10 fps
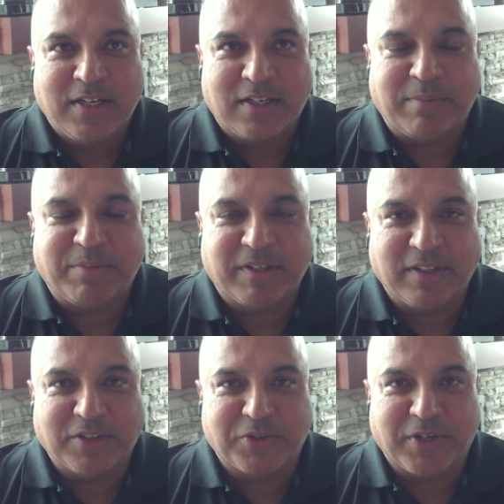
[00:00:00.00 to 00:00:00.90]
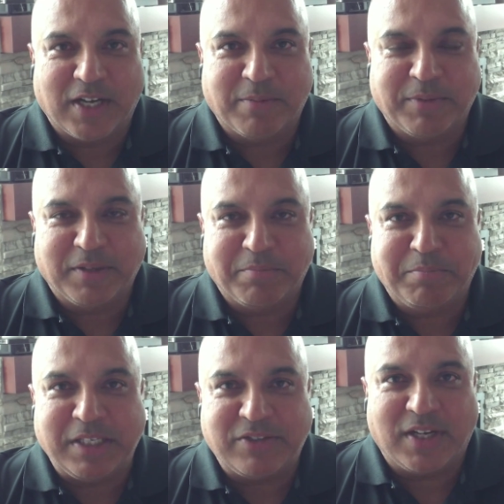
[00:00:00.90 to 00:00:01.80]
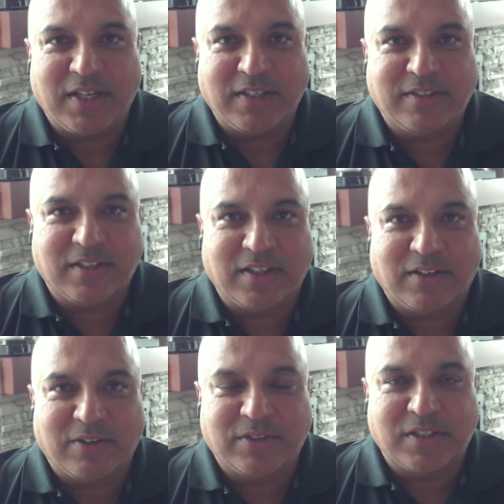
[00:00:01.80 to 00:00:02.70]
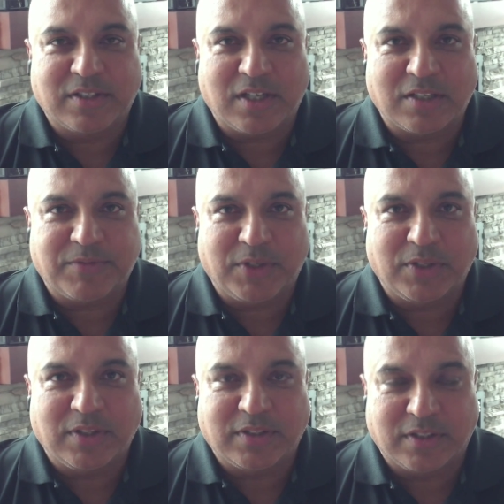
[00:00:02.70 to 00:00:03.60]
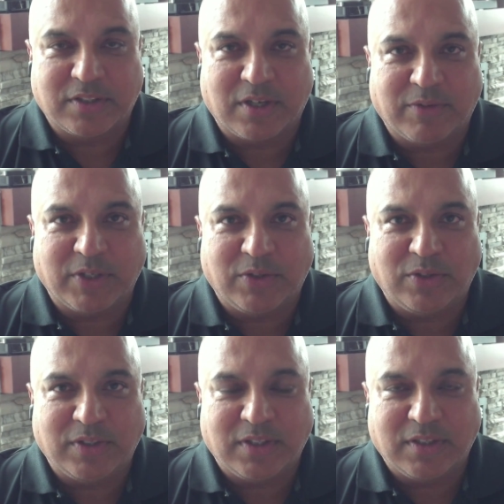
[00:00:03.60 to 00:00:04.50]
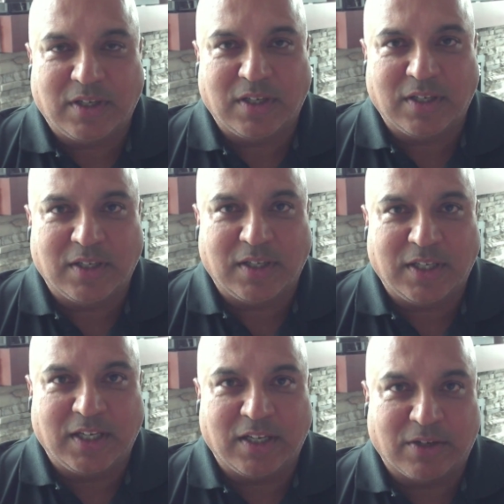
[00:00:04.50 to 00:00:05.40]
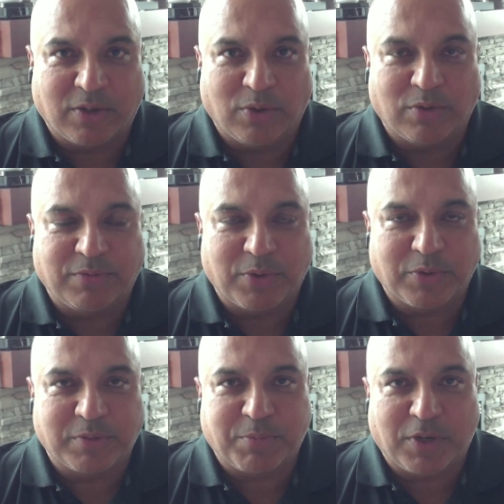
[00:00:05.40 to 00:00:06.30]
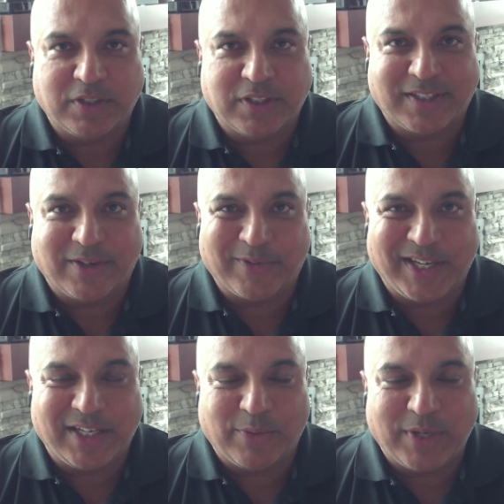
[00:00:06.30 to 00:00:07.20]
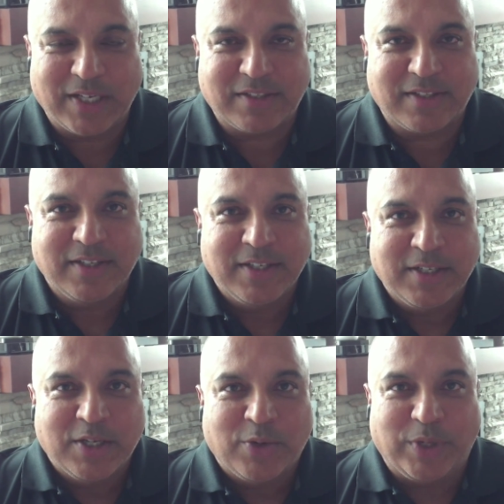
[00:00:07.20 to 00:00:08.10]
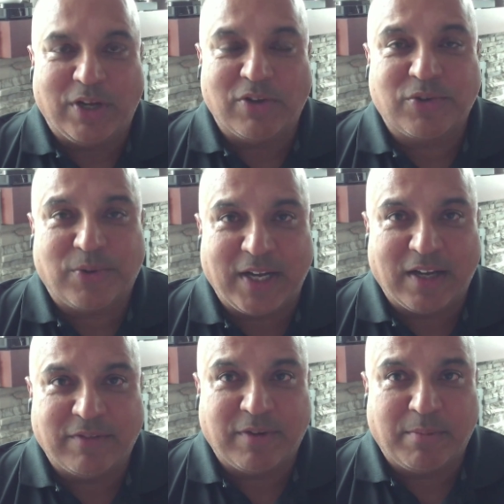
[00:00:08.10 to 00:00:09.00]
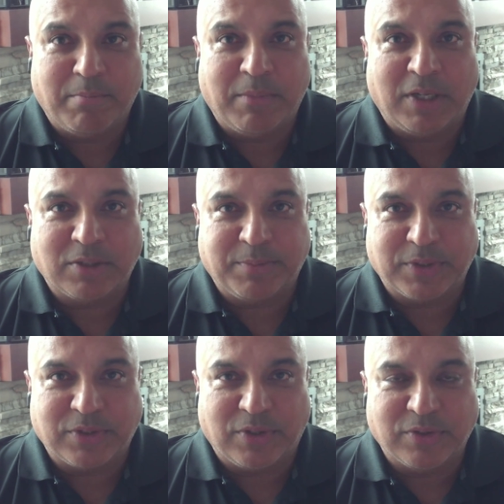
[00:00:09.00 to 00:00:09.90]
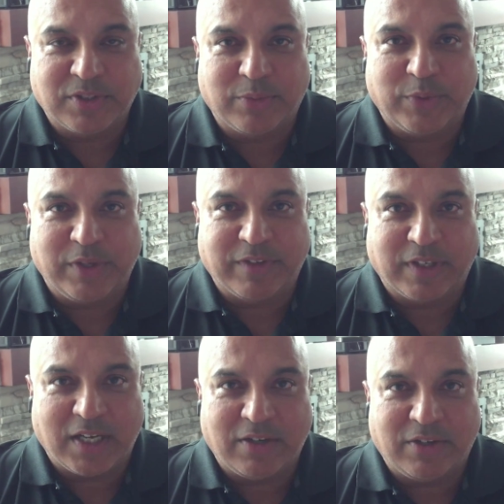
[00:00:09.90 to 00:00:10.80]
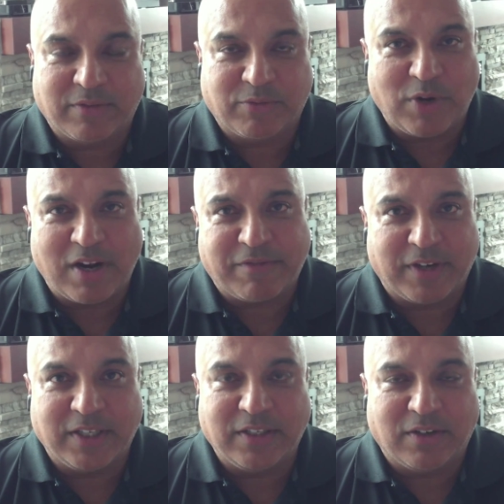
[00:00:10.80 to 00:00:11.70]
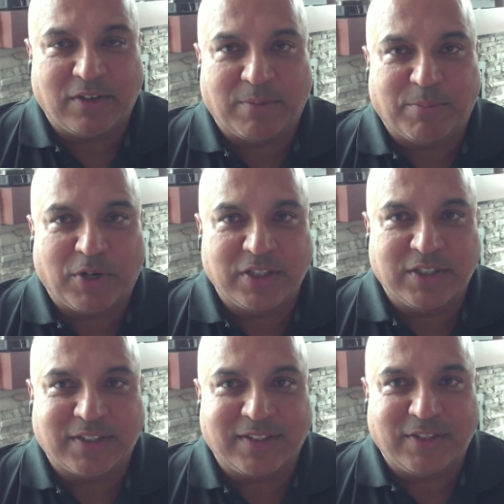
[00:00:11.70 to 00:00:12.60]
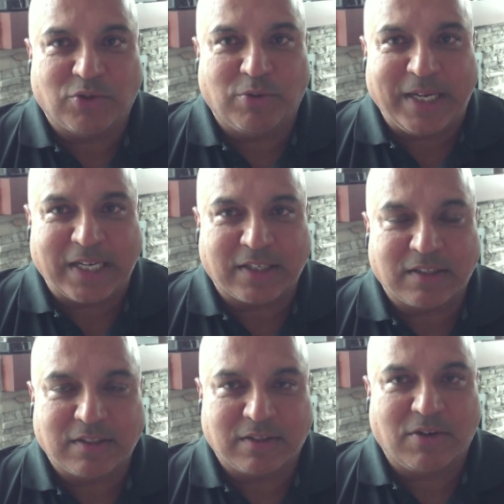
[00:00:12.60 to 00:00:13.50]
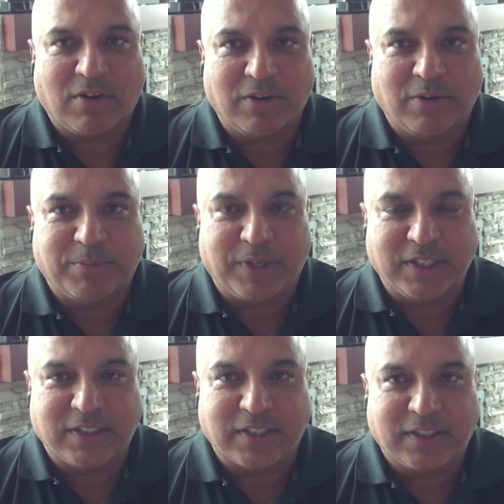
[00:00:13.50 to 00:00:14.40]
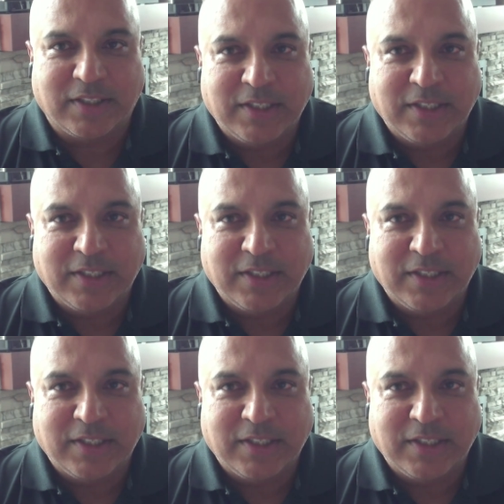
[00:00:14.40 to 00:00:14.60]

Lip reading: a couple of things are happening. Besides our successful discovery hole at our gold-focused project, Gowganda West, we also have multiple zones that we've encountered of graphite on our project in Quebec, the Carheil project.